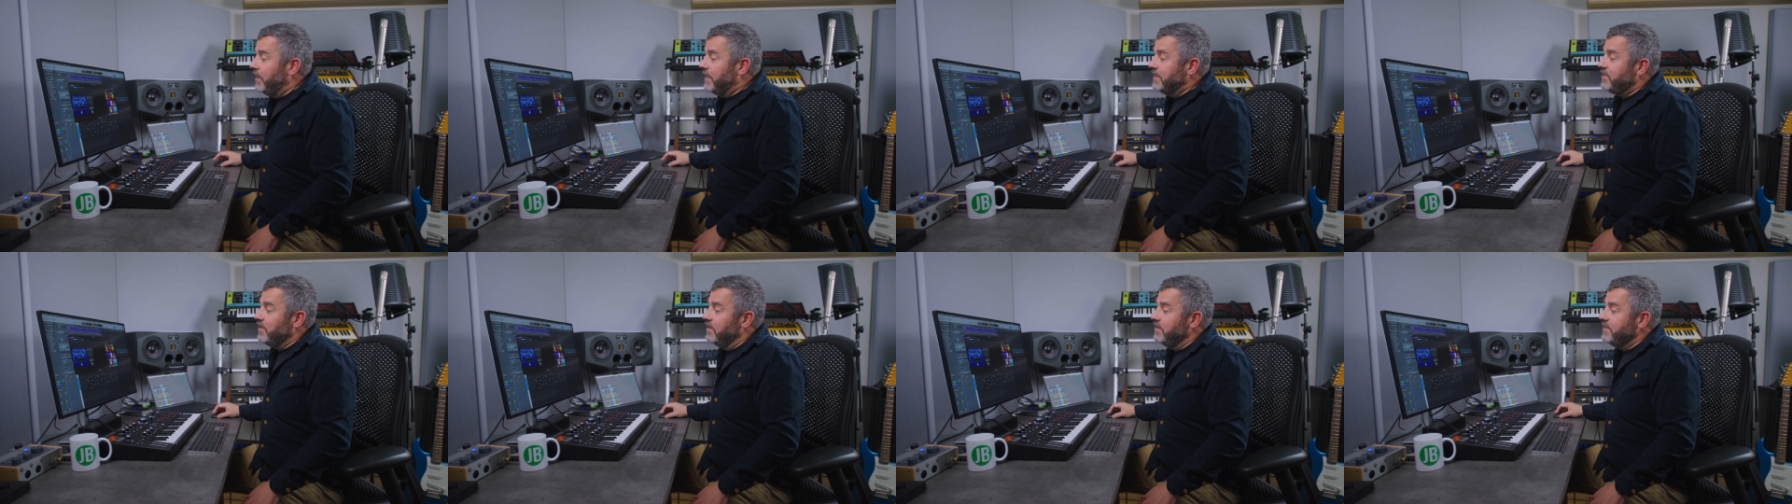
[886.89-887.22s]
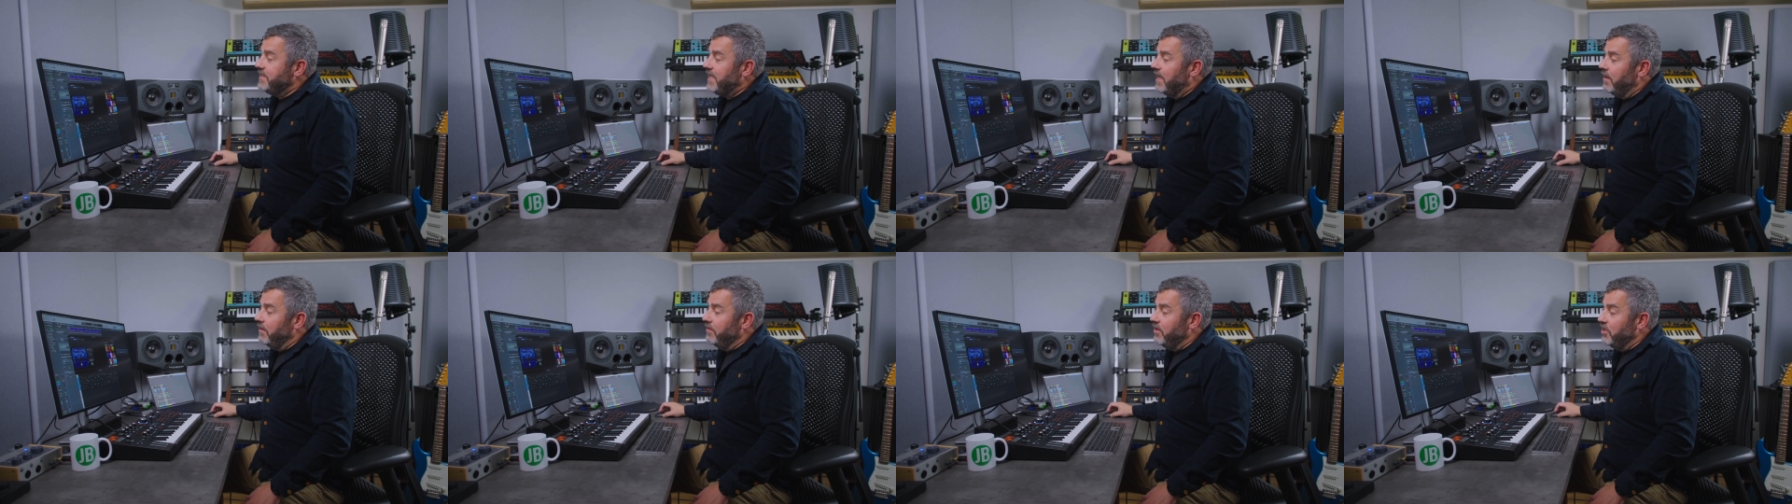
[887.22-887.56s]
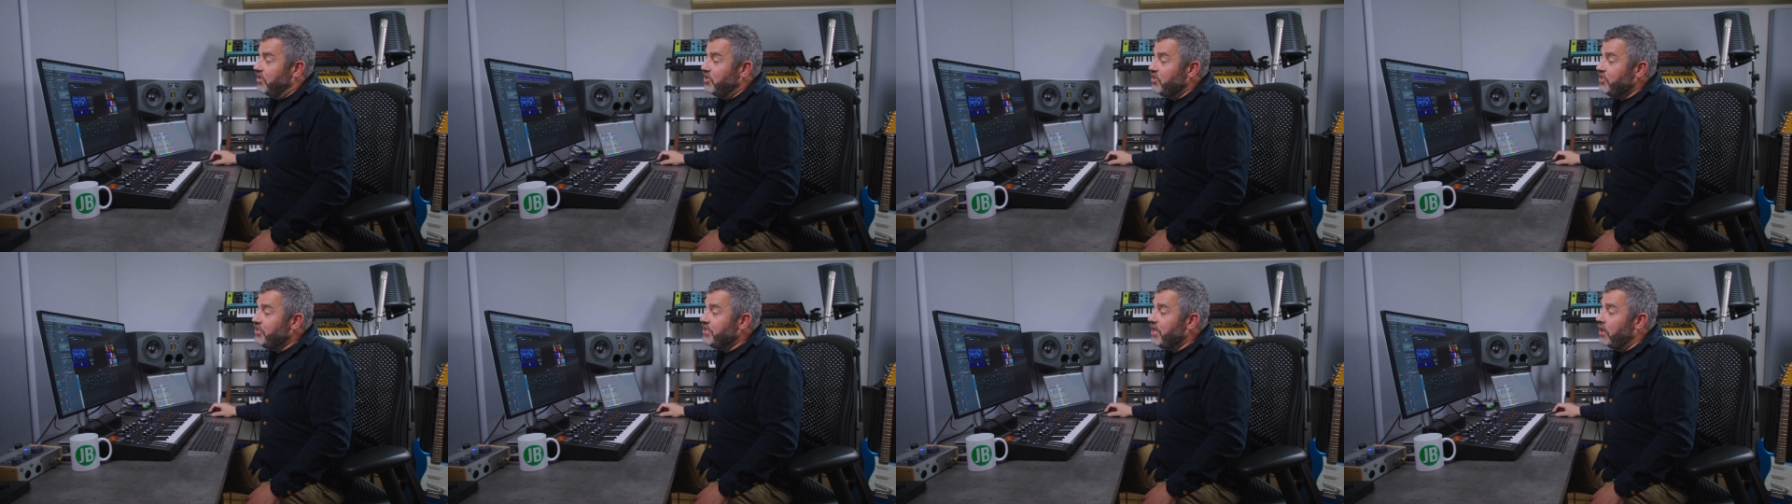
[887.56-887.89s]
it turns out that
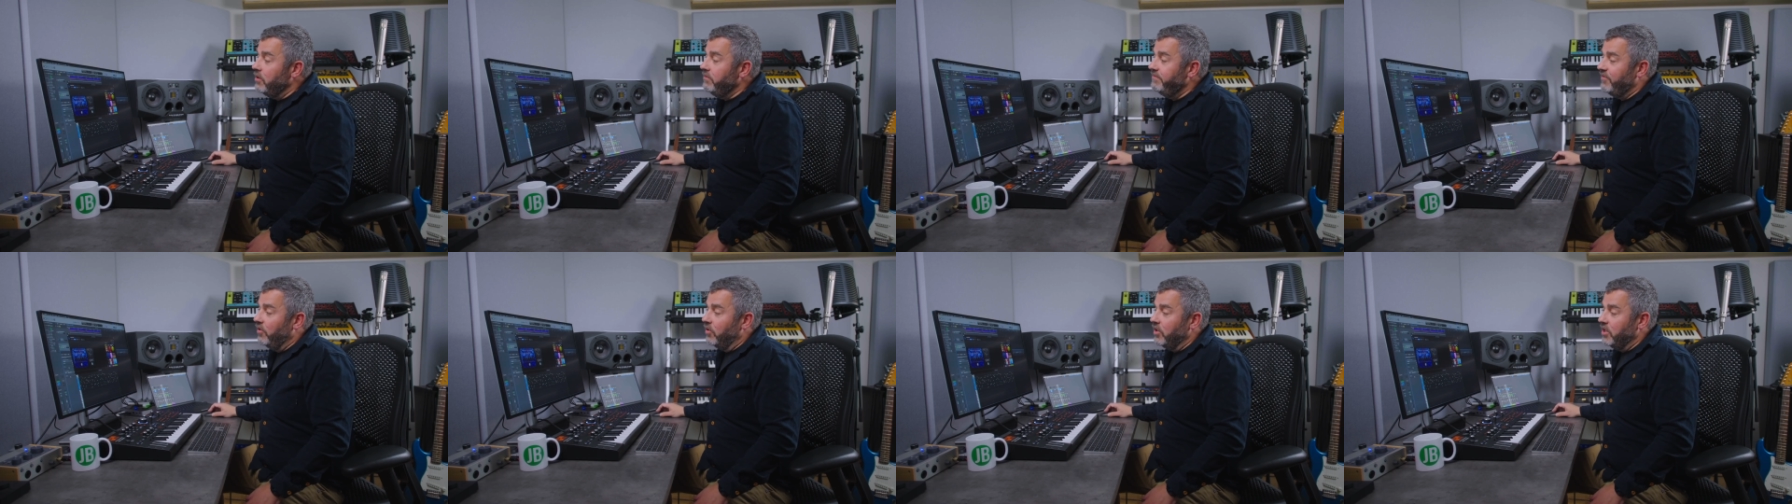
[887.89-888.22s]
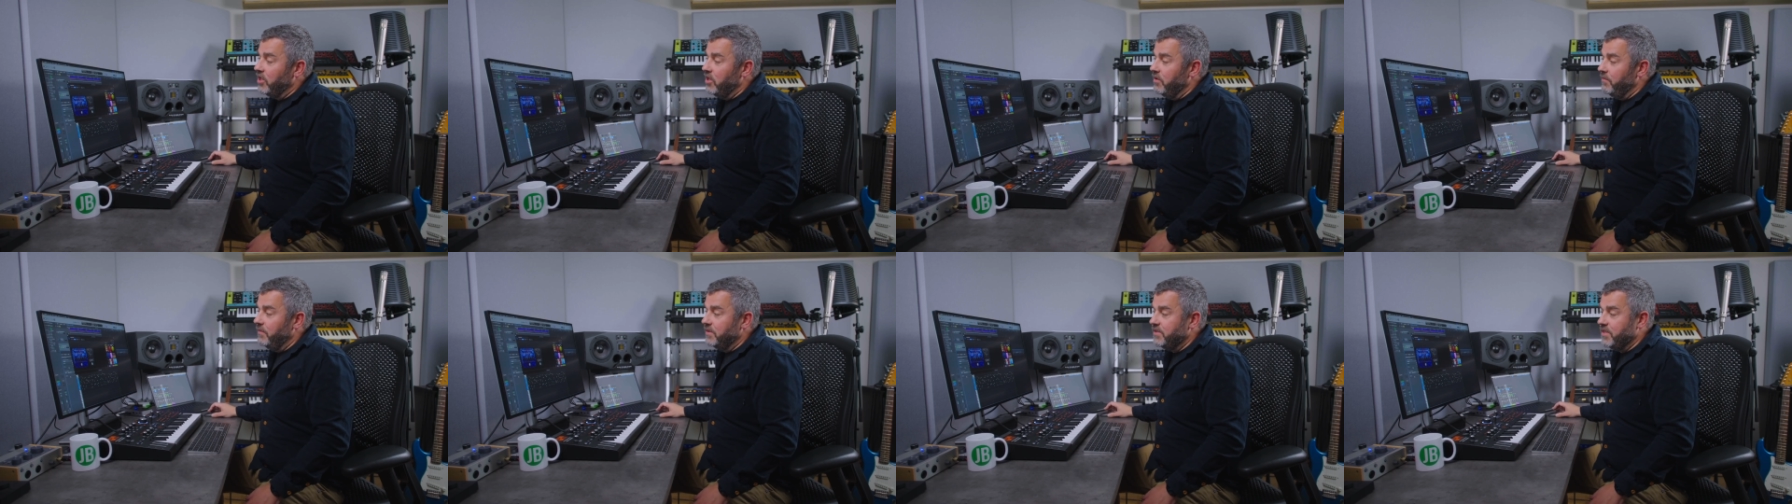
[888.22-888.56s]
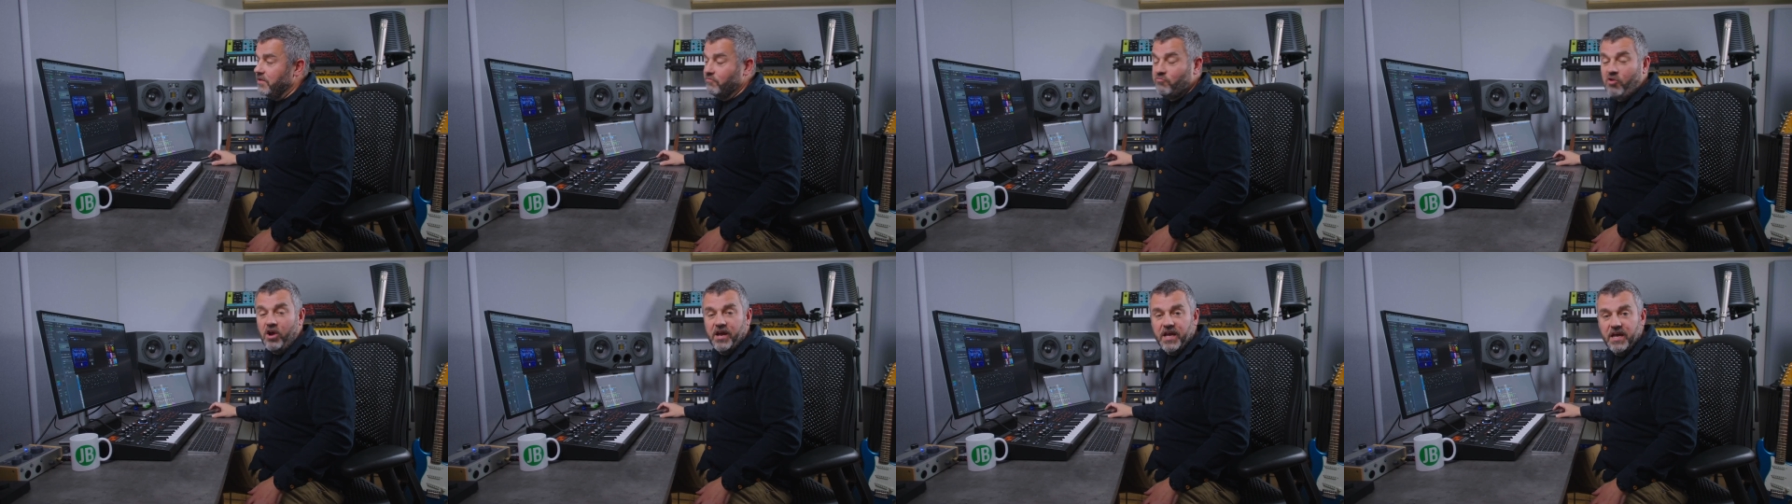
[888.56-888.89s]
no volume is
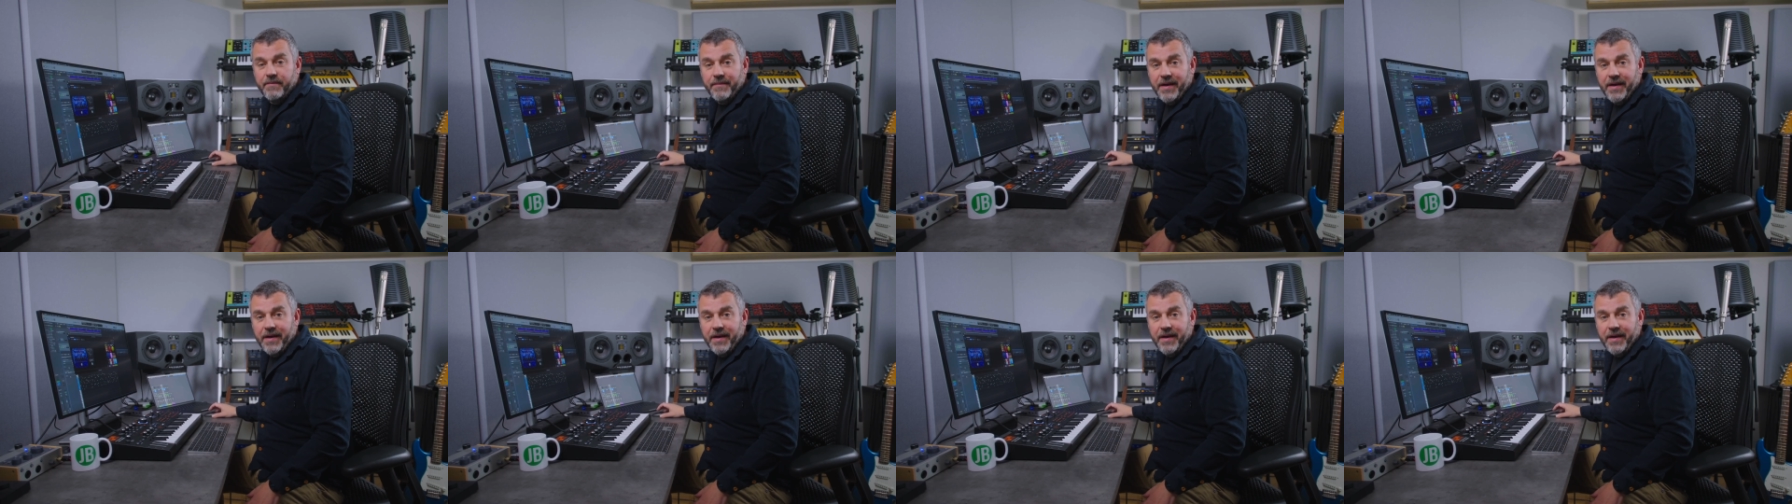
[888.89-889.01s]
the right